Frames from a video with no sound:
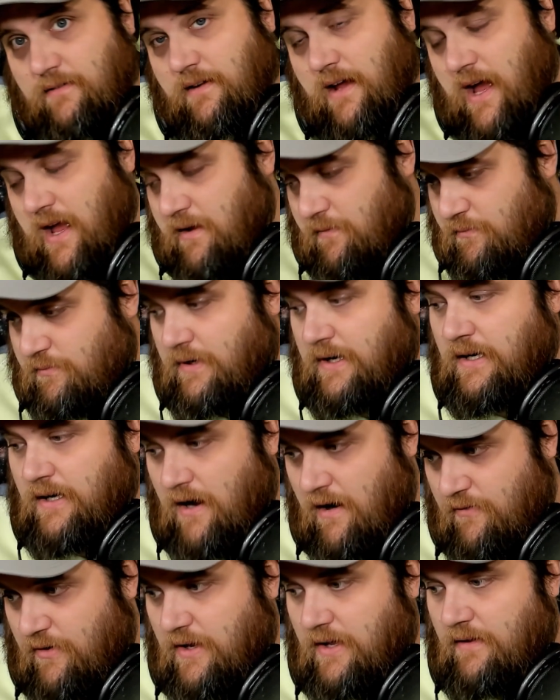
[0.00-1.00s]
I
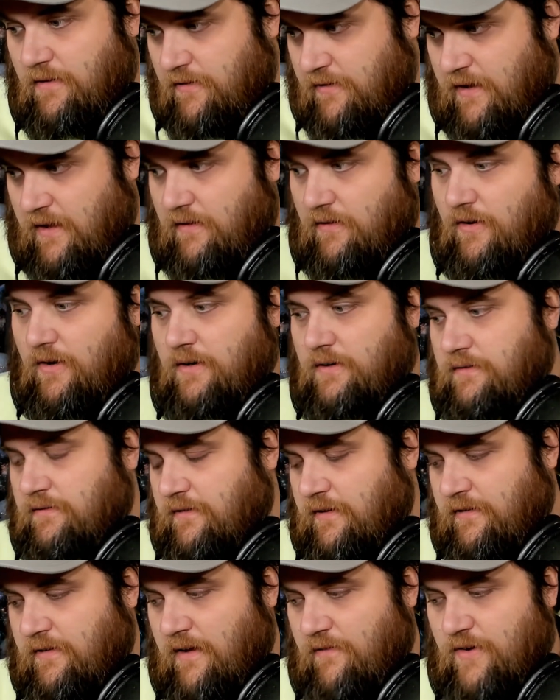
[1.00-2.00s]
recovered it and said, look,
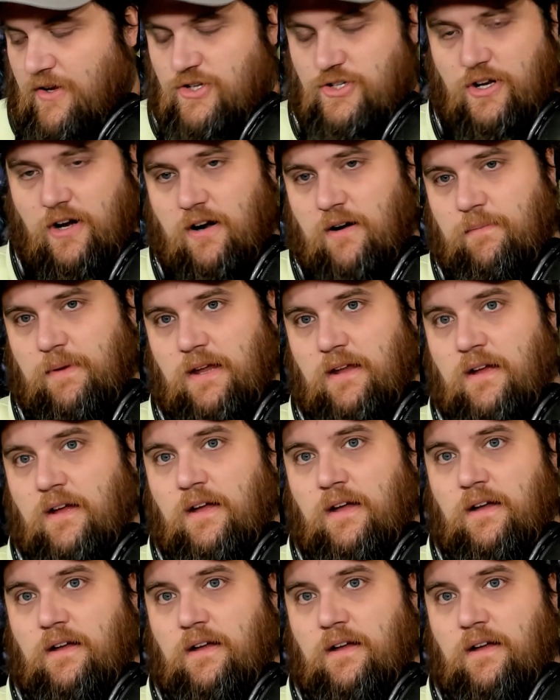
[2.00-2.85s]
the Salvation Army,